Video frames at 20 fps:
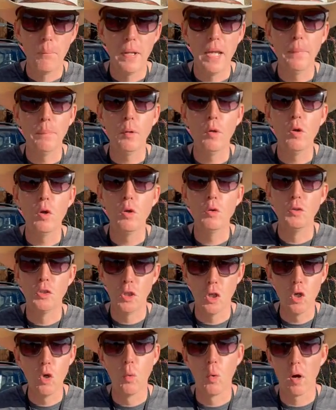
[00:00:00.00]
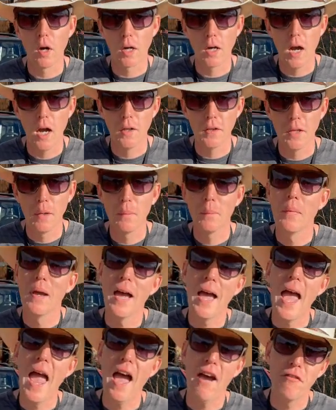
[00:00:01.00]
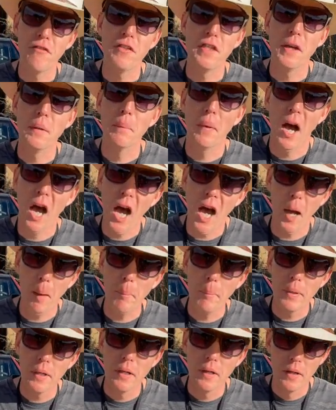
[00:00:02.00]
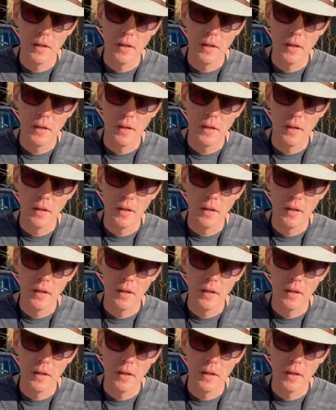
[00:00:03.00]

People who do work on them F them up.